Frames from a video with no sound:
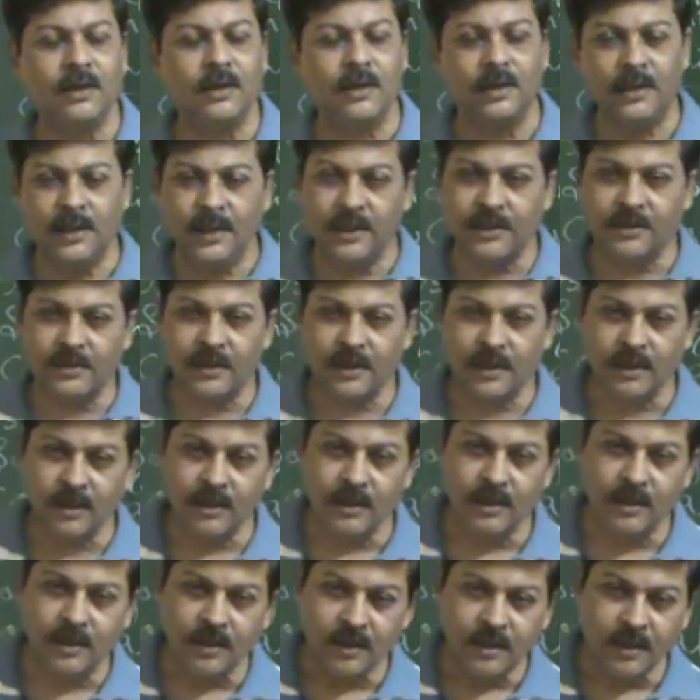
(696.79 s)

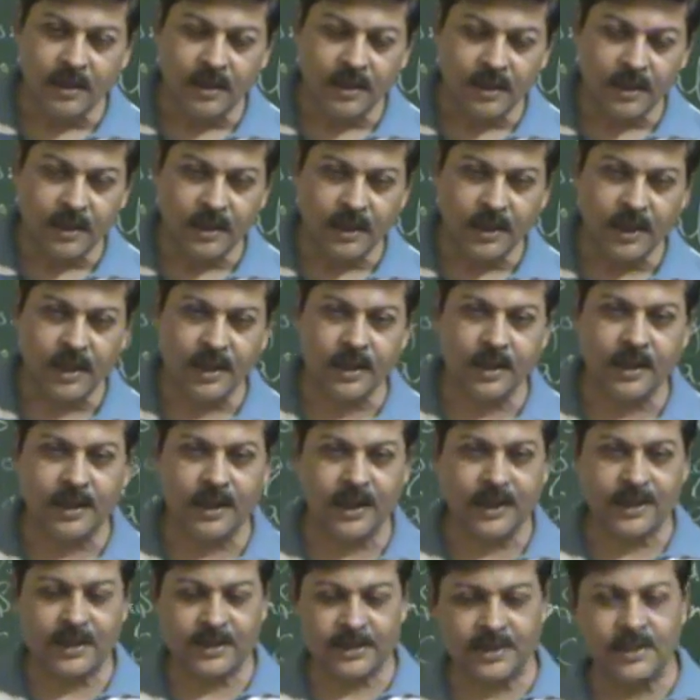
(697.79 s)
Neither here
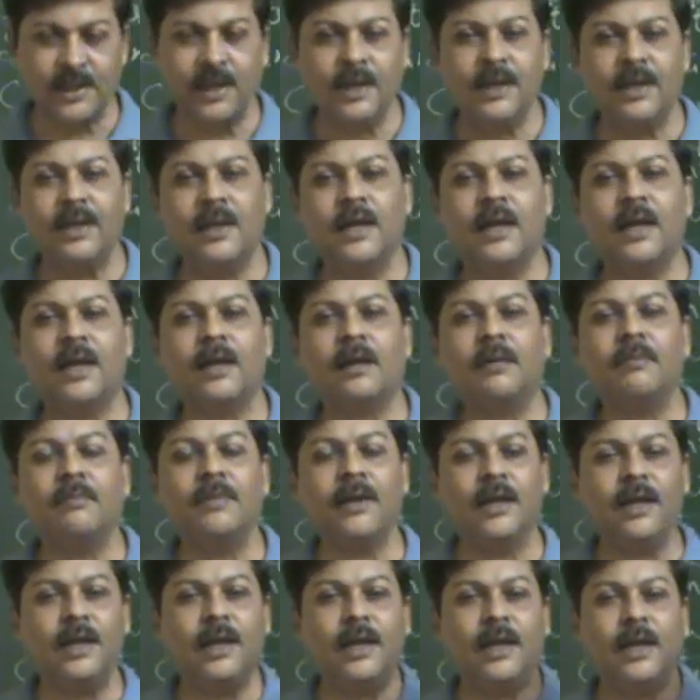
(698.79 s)
X here
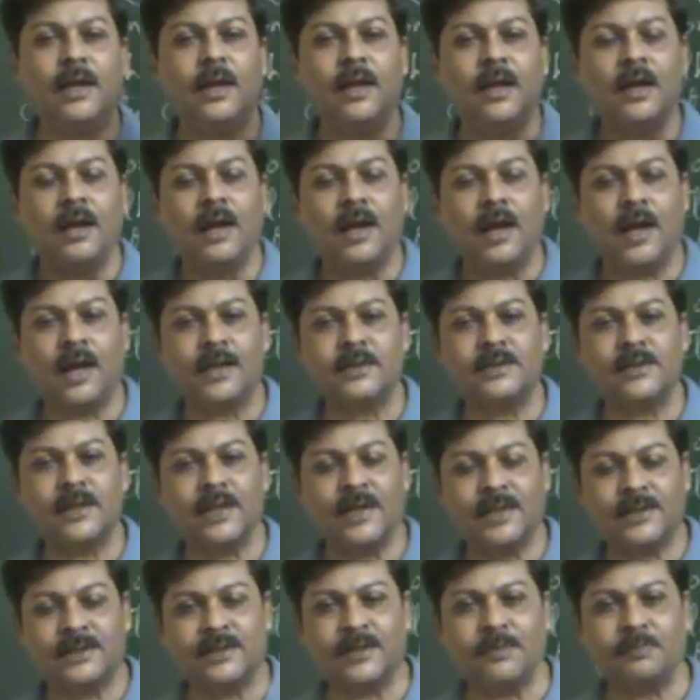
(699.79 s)
mainly
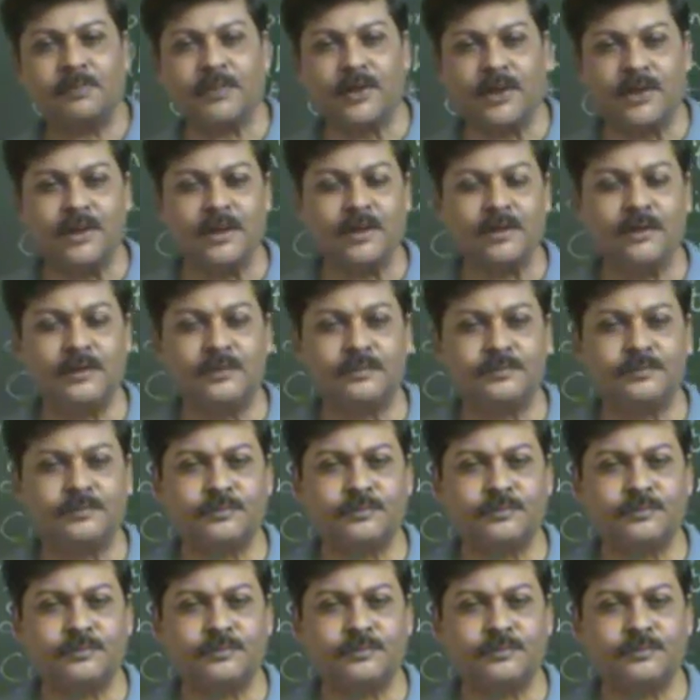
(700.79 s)
has accepted it.